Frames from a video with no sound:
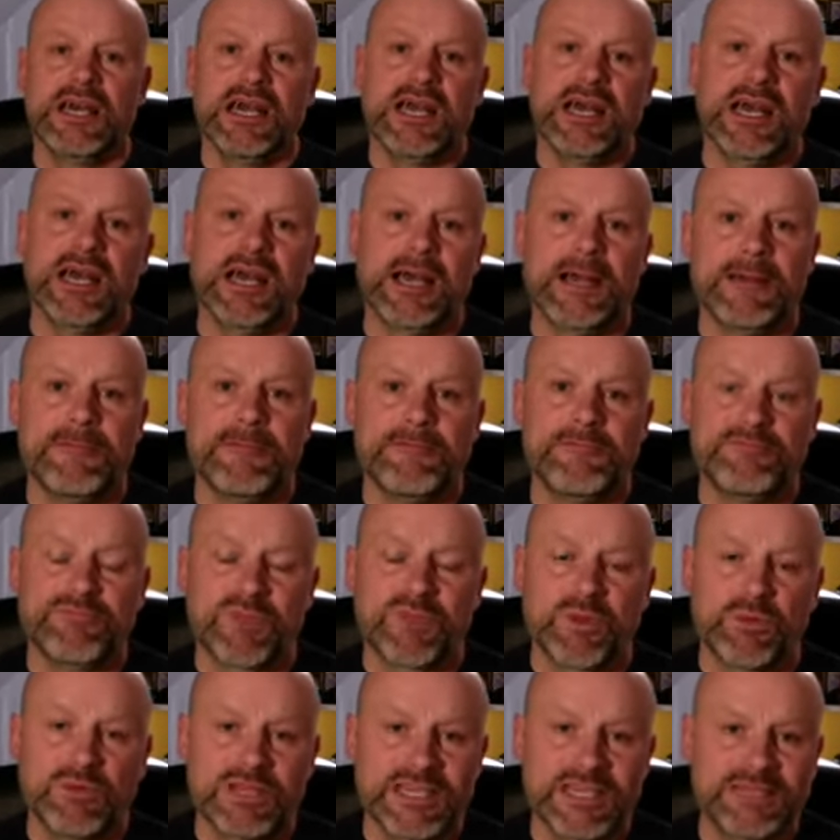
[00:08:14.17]
We
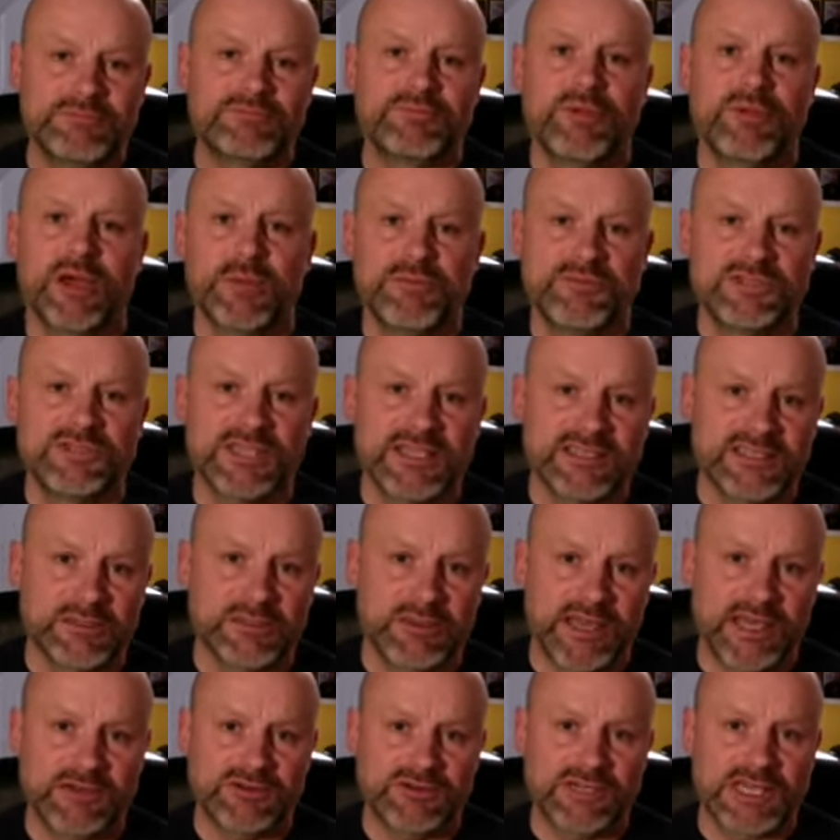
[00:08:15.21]
need perpetrators to be
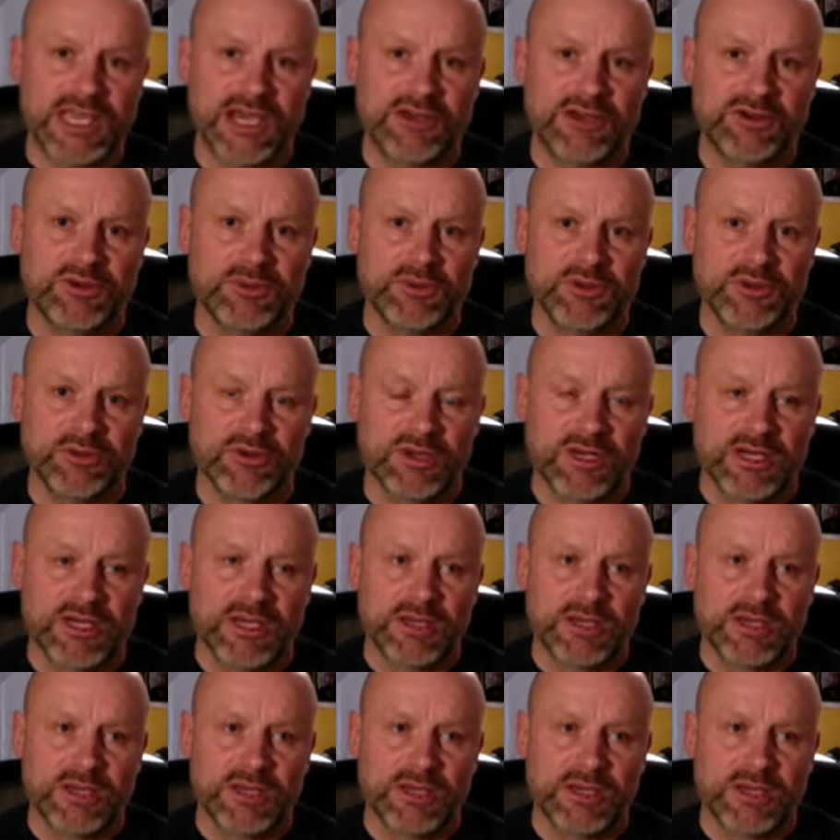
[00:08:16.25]
held accountable.